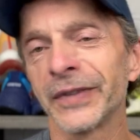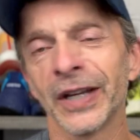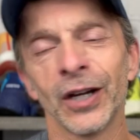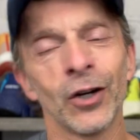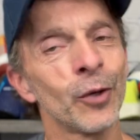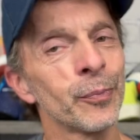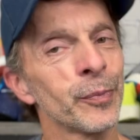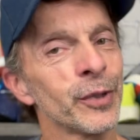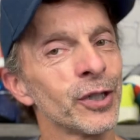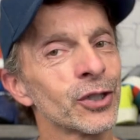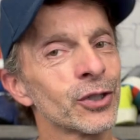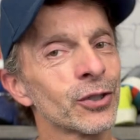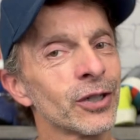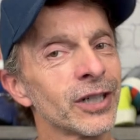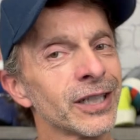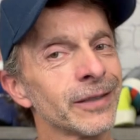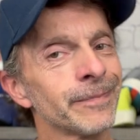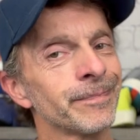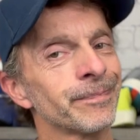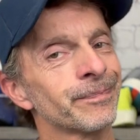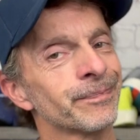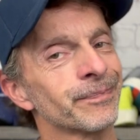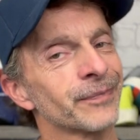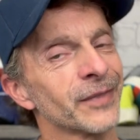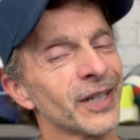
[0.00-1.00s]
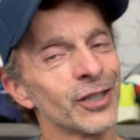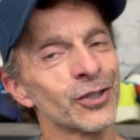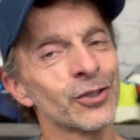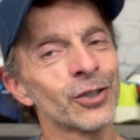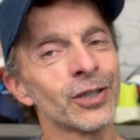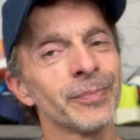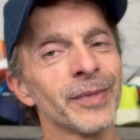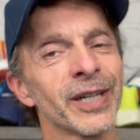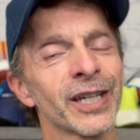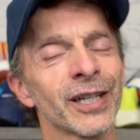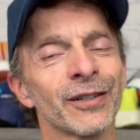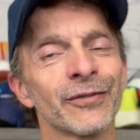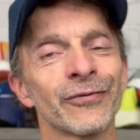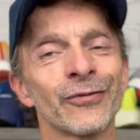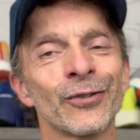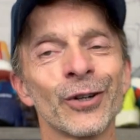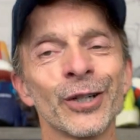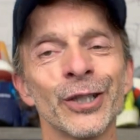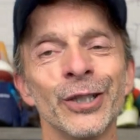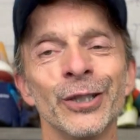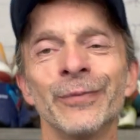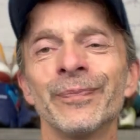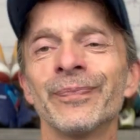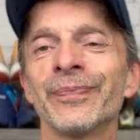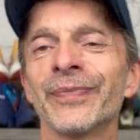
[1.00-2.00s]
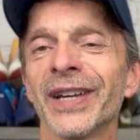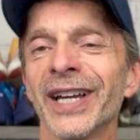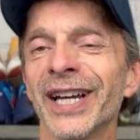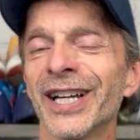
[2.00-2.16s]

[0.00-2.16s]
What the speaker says: I hope you enjoyed it. I enjoyed making it for you.